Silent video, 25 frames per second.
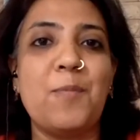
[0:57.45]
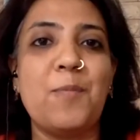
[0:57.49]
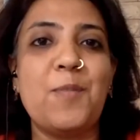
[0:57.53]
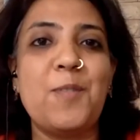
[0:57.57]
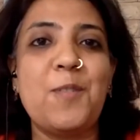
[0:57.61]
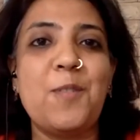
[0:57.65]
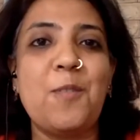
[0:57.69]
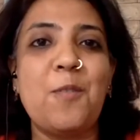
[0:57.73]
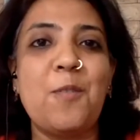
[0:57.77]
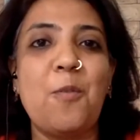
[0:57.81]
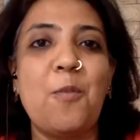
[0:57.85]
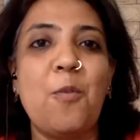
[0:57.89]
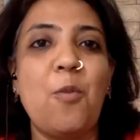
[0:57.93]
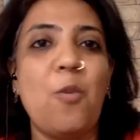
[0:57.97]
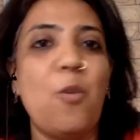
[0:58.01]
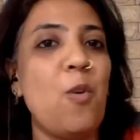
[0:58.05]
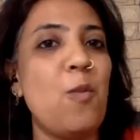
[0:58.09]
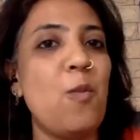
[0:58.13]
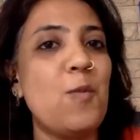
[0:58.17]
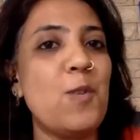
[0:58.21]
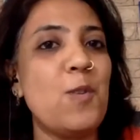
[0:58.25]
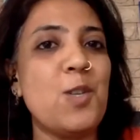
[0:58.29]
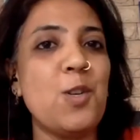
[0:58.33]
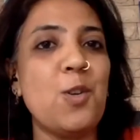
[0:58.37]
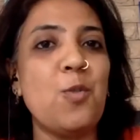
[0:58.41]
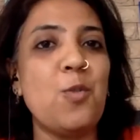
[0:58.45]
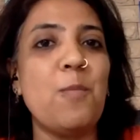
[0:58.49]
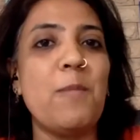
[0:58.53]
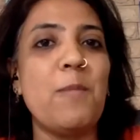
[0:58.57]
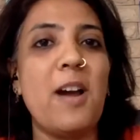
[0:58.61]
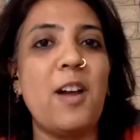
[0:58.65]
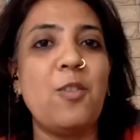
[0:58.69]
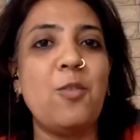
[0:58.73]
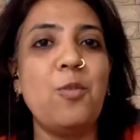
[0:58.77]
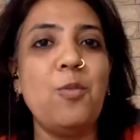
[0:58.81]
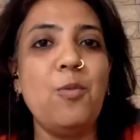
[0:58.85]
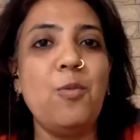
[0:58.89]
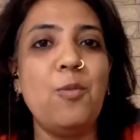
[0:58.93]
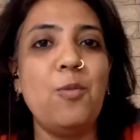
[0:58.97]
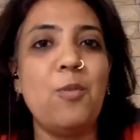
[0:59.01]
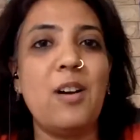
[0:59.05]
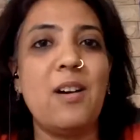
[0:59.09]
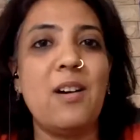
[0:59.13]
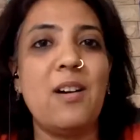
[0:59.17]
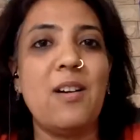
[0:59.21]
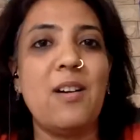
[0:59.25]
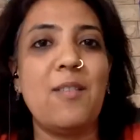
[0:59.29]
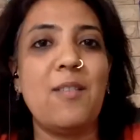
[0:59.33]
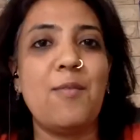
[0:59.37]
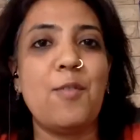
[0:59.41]
So over to you, Bhanu,
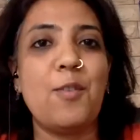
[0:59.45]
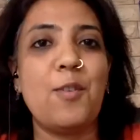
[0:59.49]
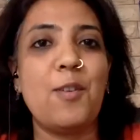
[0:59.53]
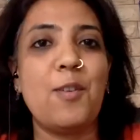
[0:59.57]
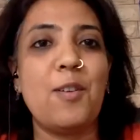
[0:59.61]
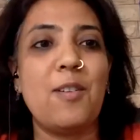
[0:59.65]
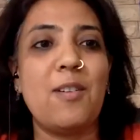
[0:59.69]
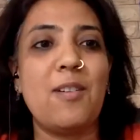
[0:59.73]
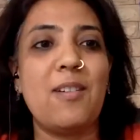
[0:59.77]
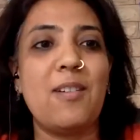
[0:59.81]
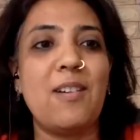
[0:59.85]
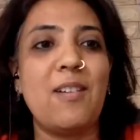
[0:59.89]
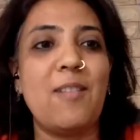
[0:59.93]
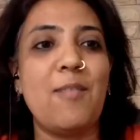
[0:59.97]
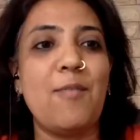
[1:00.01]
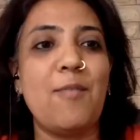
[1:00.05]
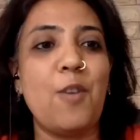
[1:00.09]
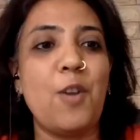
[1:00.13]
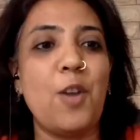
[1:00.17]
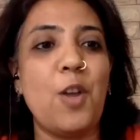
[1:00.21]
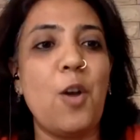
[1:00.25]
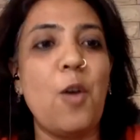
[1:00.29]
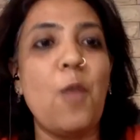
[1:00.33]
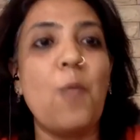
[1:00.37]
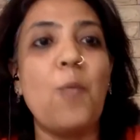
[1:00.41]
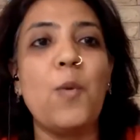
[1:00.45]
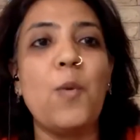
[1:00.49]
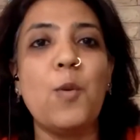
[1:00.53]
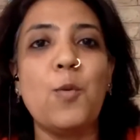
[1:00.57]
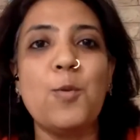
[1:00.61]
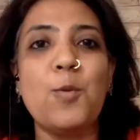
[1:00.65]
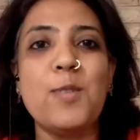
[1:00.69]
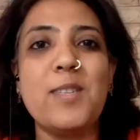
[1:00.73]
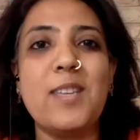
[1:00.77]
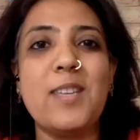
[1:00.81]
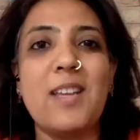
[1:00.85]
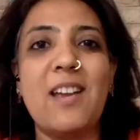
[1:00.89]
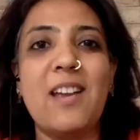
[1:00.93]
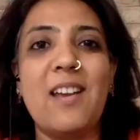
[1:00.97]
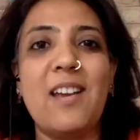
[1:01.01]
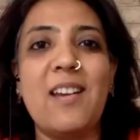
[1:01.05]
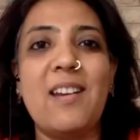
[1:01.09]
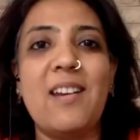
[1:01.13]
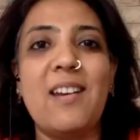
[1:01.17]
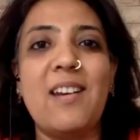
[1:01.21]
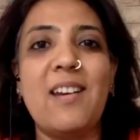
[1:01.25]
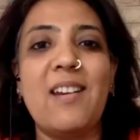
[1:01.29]
for your views and